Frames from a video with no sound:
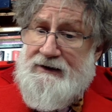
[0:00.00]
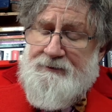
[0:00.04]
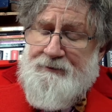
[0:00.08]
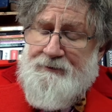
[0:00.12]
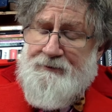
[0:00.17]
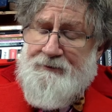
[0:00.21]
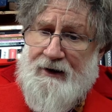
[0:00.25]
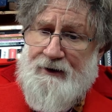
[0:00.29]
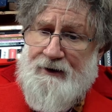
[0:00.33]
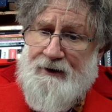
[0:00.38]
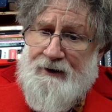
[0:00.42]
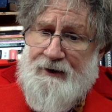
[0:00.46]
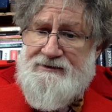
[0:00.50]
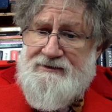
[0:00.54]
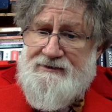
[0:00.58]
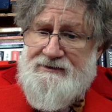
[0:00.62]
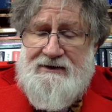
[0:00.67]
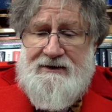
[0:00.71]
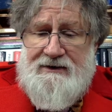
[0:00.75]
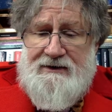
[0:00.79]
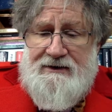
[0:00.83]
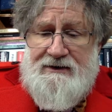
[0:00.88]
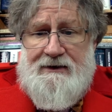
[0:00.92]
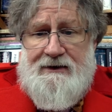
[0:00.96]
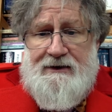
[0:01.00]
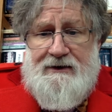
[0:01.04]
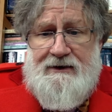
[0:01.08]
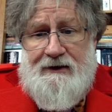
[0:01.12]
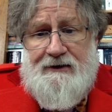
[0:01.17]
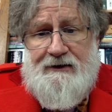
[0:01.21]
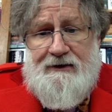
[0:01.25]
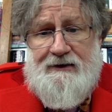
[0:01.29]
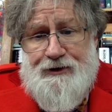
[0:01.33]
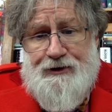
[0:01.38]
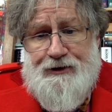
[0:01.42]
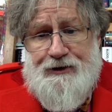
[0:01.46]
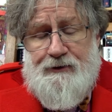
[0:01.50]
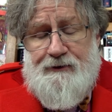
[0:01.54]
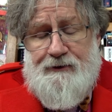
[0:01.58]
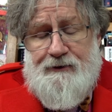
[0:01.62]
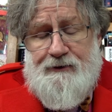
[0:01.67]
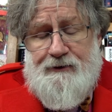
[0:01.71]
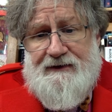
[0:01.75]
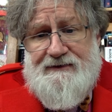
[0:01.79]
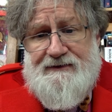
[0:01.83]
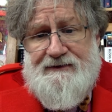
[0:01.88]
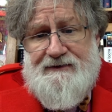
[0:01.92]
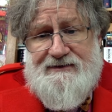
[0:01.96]
the powers in control of
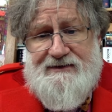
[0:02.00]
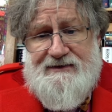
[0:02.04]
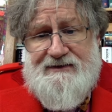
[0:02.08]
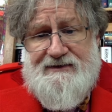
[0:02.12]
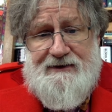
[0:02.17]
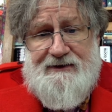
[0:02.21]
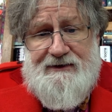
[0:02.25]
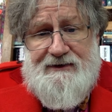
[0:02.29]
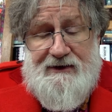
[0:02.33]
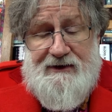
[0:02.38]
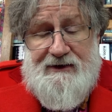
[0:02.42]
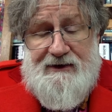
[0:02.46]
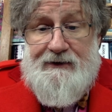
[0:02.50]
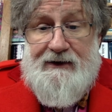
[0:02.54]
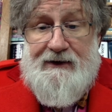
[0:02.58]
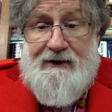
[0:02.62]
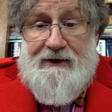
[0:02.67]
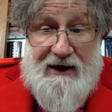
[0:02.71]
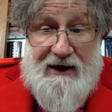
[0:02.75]
our society, are